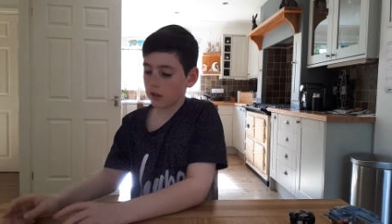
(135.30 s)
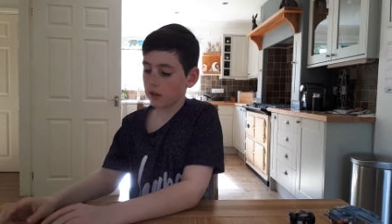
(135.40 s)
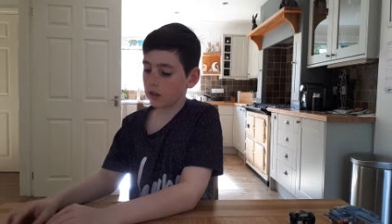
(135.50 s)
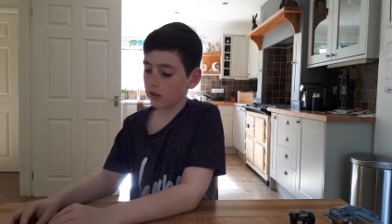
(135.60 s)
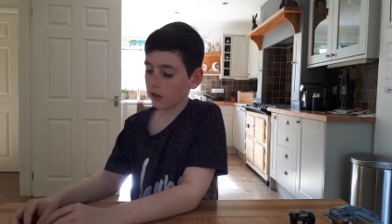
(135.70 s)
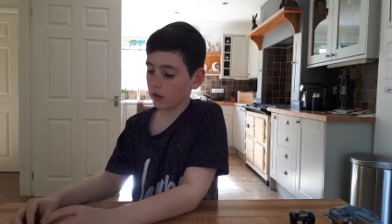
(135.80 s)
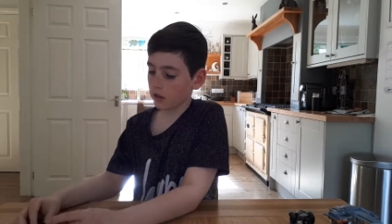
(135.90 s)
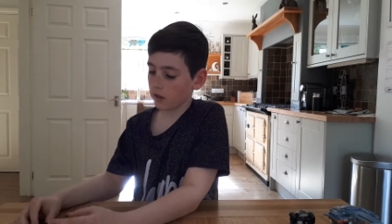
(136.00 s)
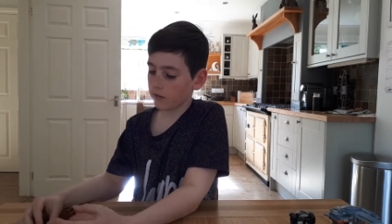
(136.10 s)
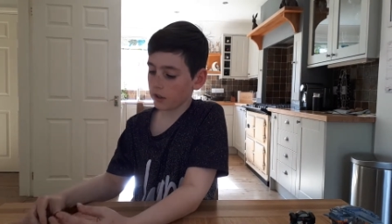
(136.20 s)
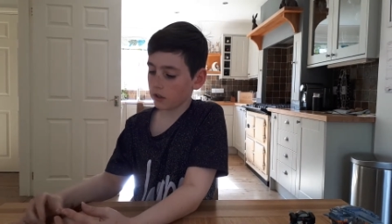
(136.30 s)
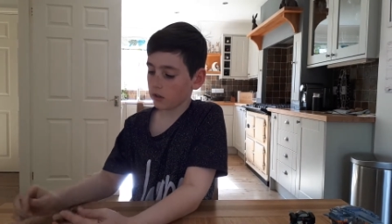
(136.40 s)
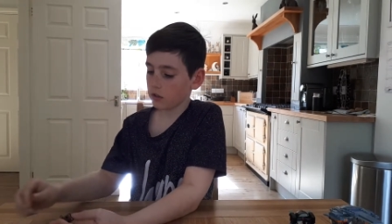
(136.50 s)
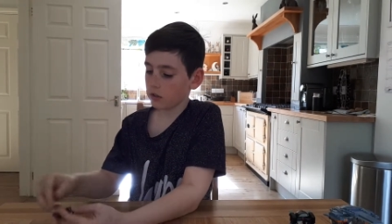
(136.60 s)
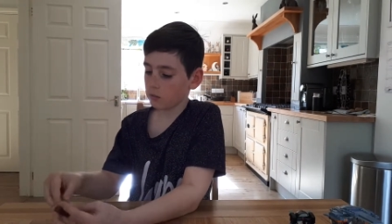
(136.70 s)
Now the, the
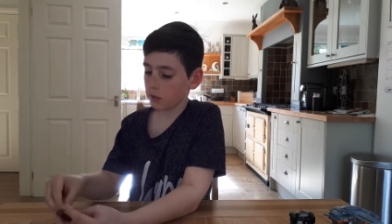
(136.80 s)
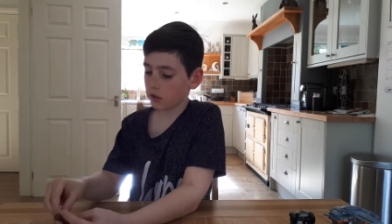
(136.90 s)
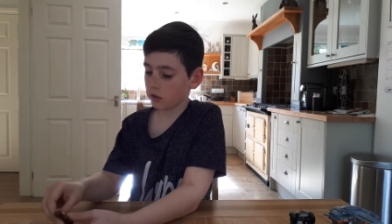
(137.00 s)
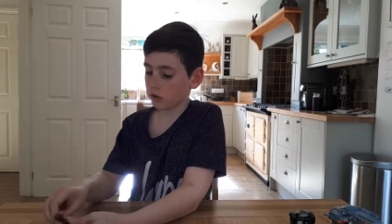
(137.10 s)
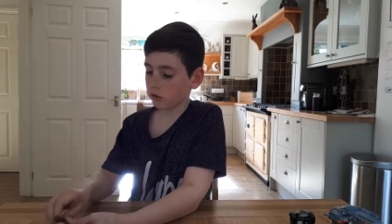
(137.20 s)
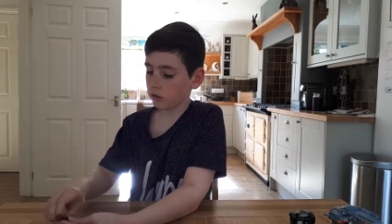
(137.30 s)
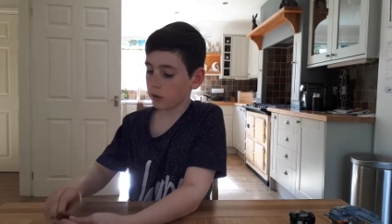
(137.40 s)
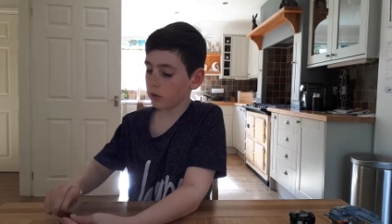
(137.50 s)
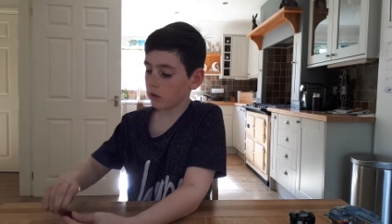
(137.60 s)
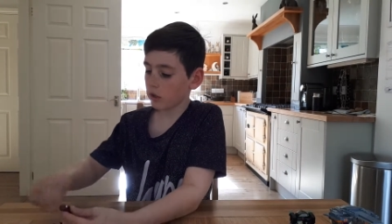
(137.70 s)
figures, we got Groot.